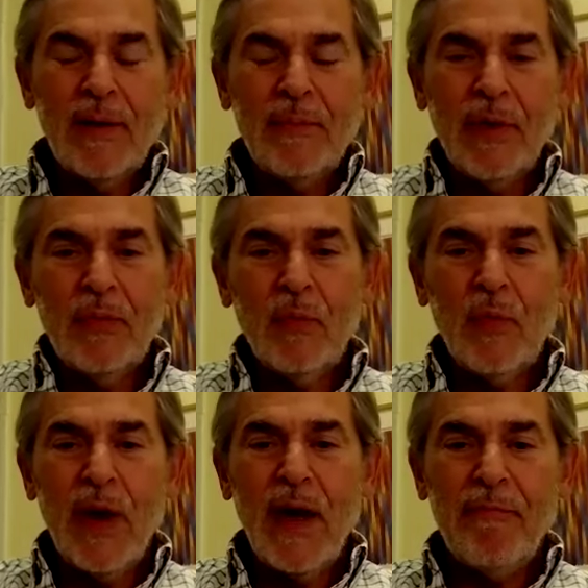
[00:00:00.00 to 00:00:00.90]
but
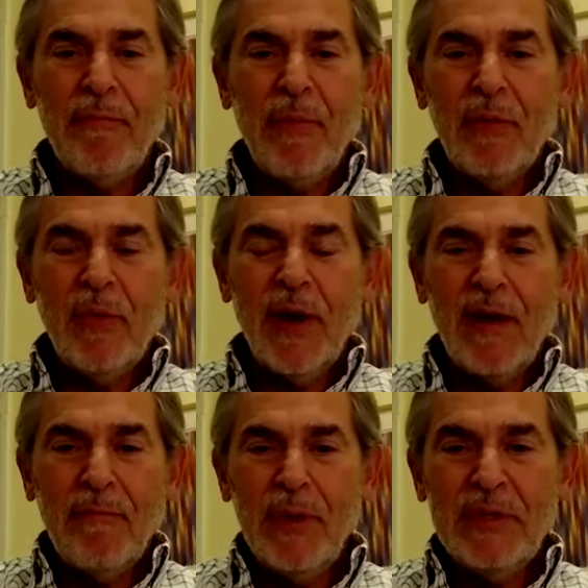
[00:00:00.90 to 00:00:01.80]
we have
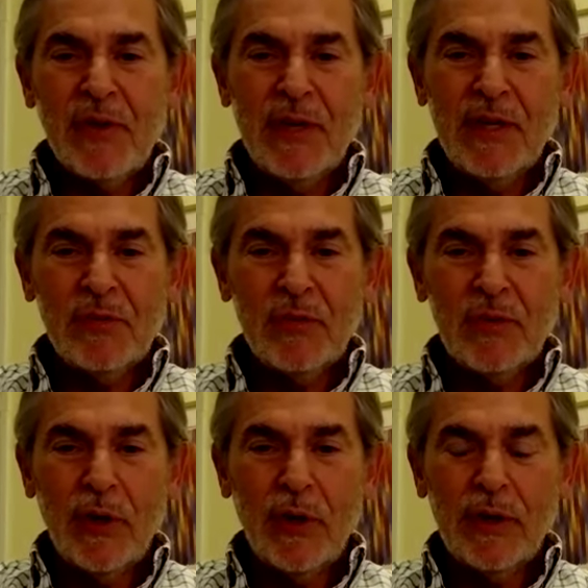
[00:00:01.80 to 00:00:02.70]
peace treaties with
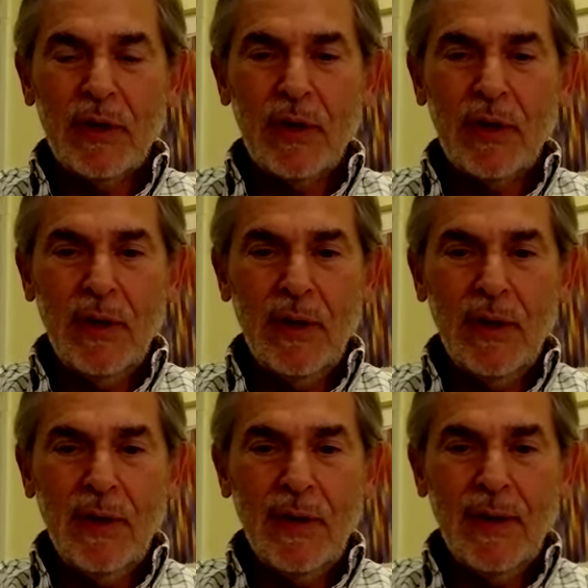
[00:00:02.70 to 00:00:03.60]
Jordan
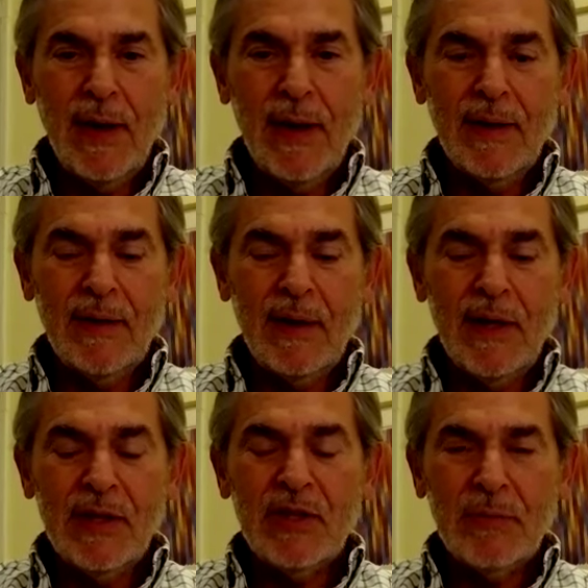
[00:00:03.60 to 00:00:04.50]
and
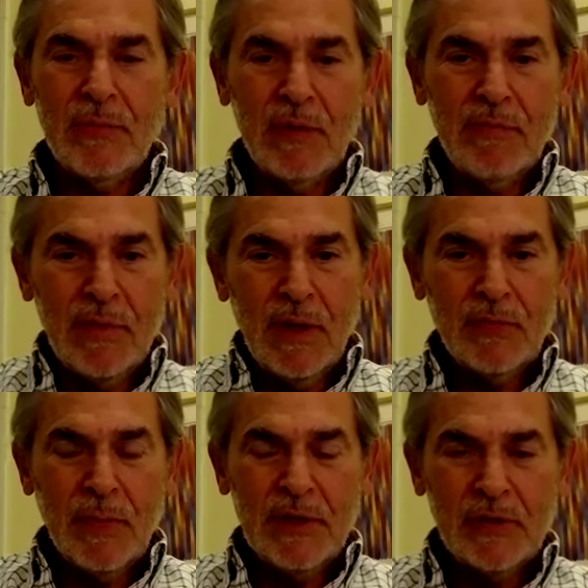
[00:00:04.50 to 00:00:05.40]
Egypt,
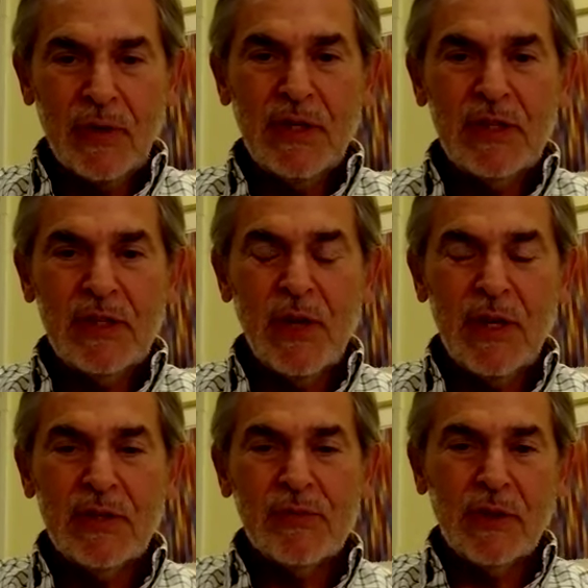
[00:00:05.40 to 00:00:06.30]
peace treaties between
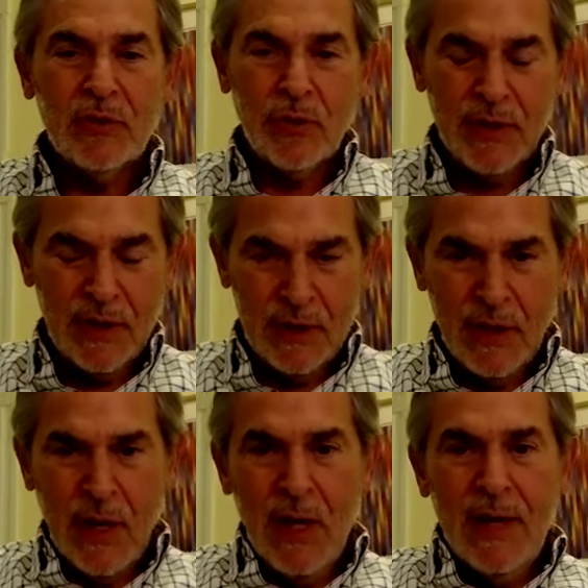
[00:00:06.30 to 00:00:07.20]
Israel, Jordan,
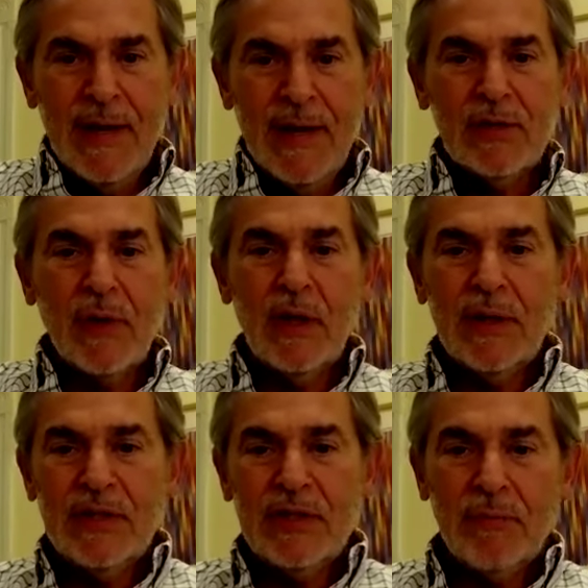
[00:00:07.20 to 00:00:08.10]
Israel,
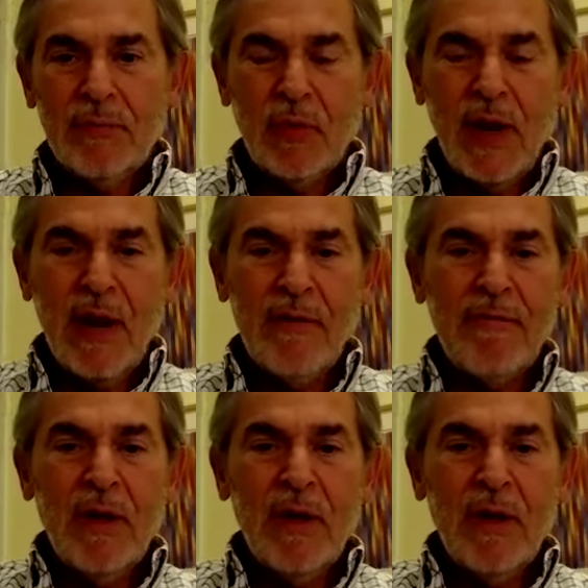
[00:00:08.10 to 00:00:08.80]
Egypt. We have